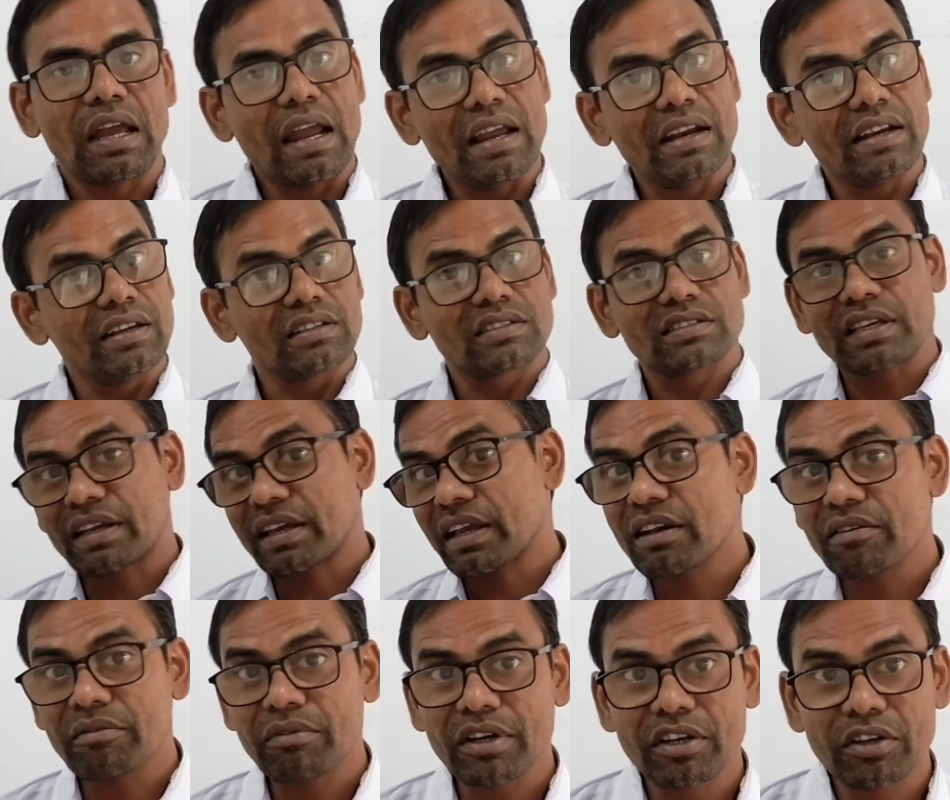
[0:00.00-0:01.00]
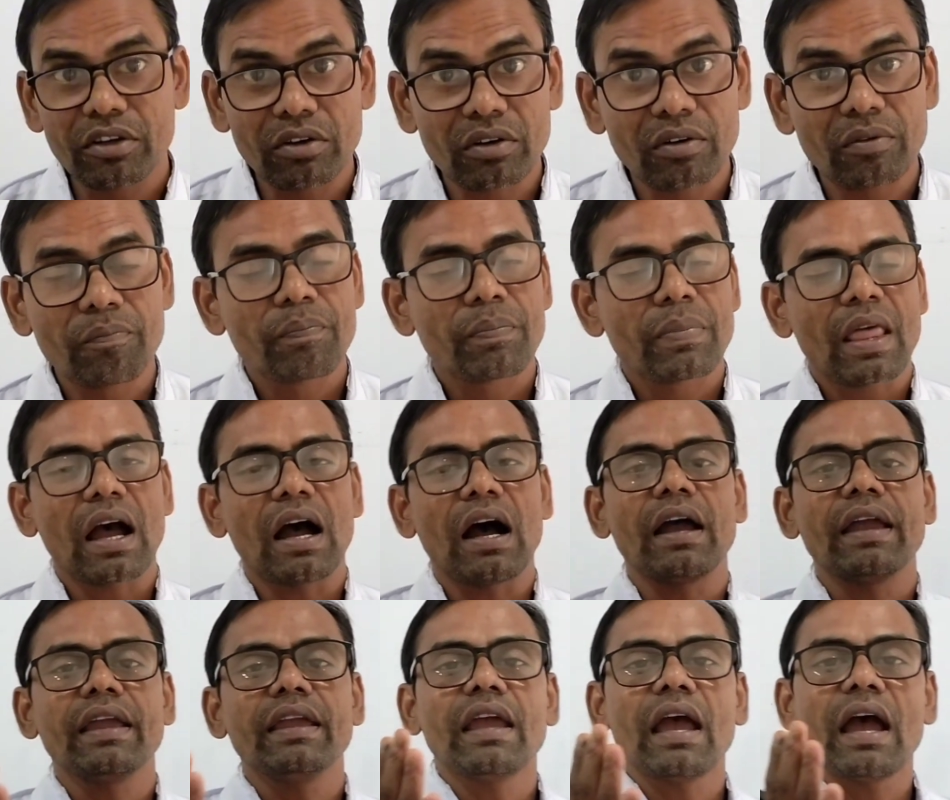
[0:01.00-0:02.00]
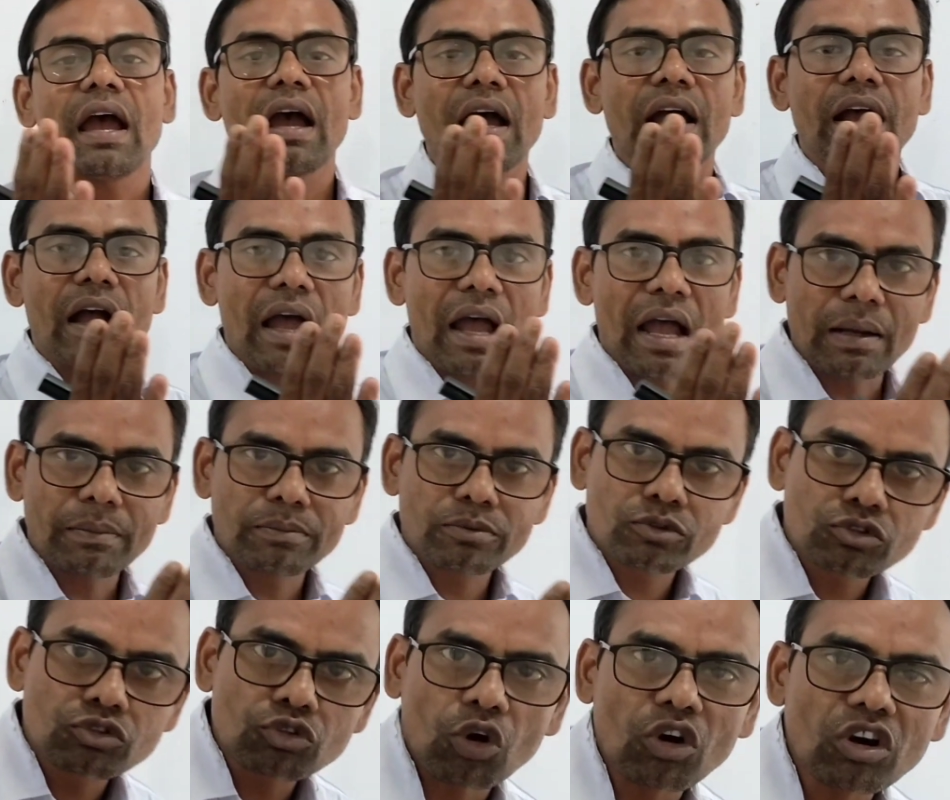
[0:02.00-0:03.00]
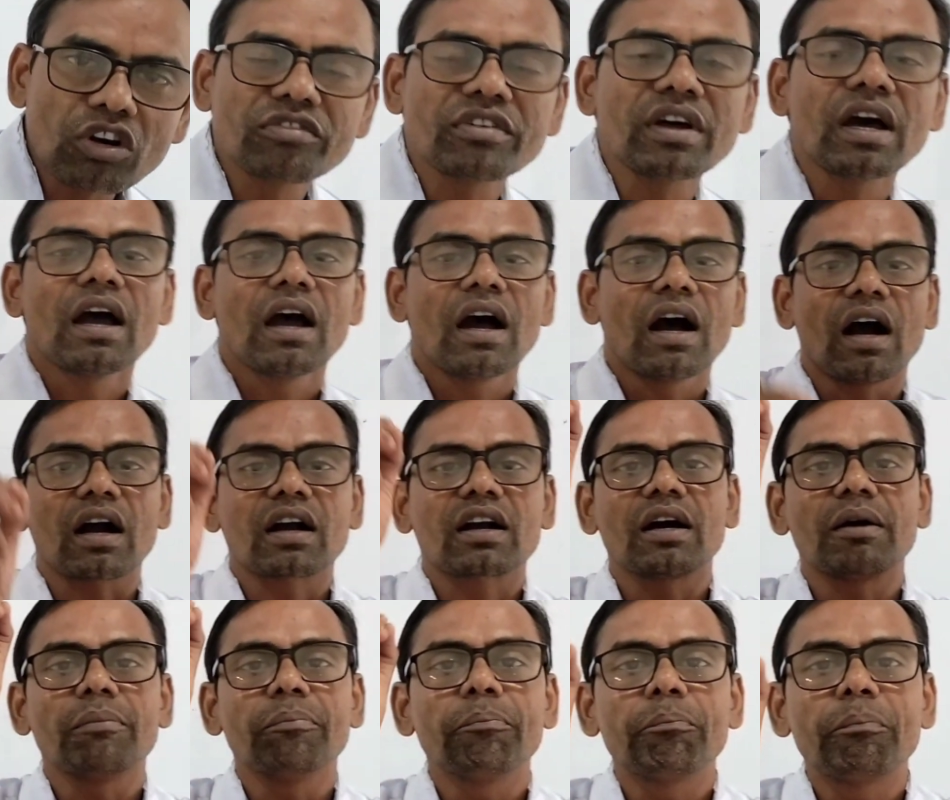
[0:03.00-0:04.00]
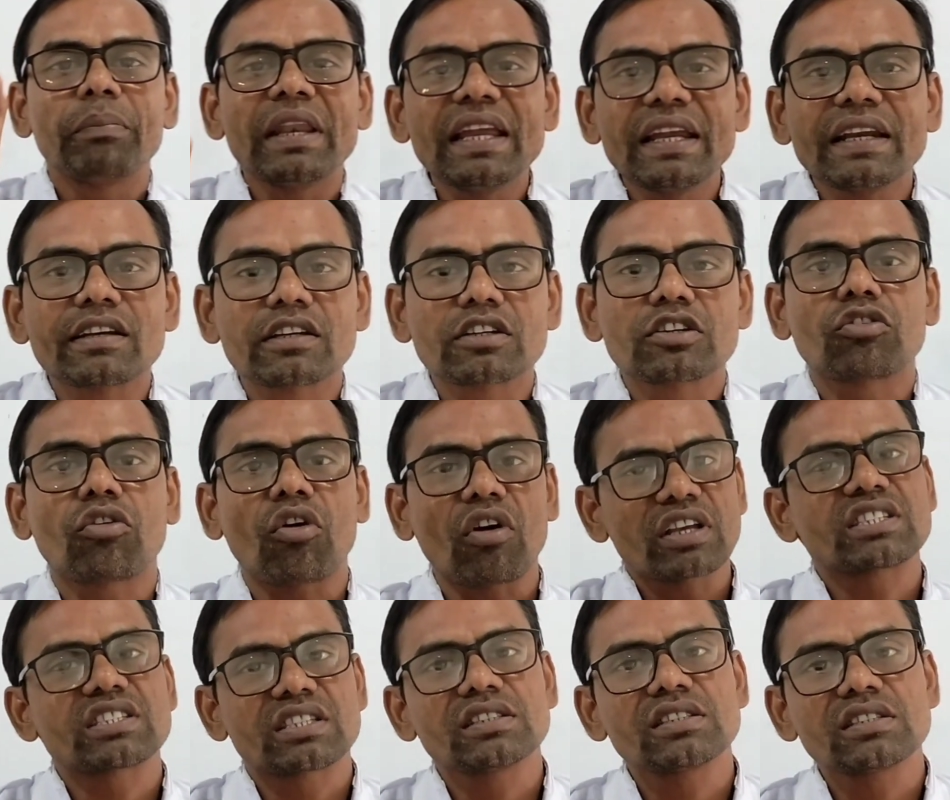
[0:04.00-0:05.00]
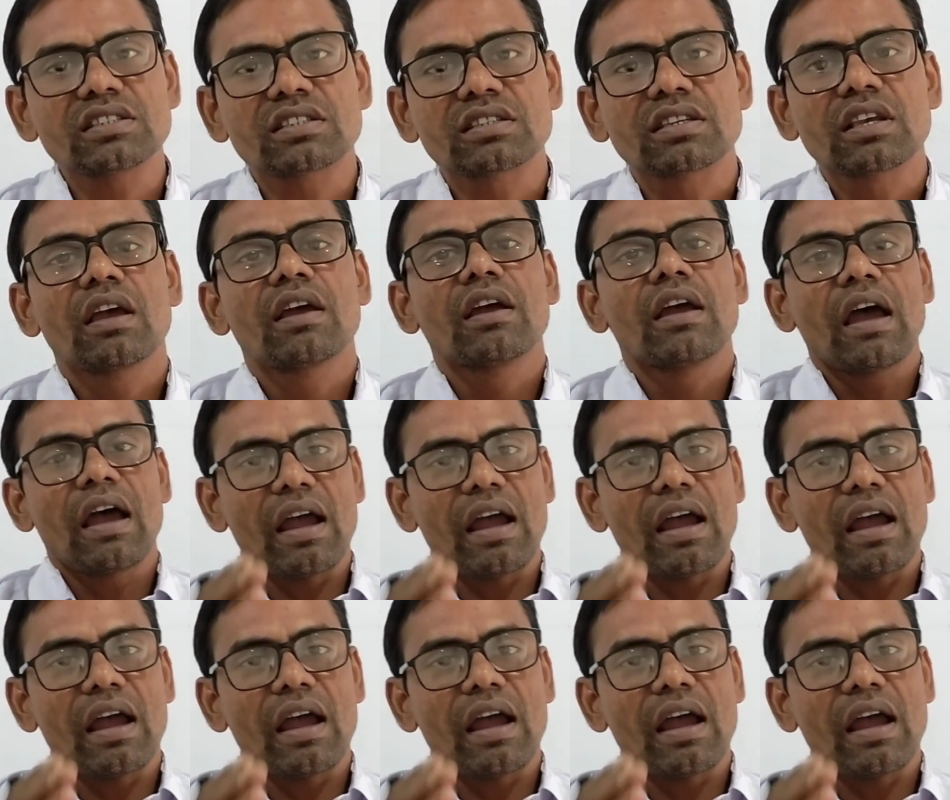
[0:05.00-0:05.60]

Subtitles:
And in second video I have solved a complete questions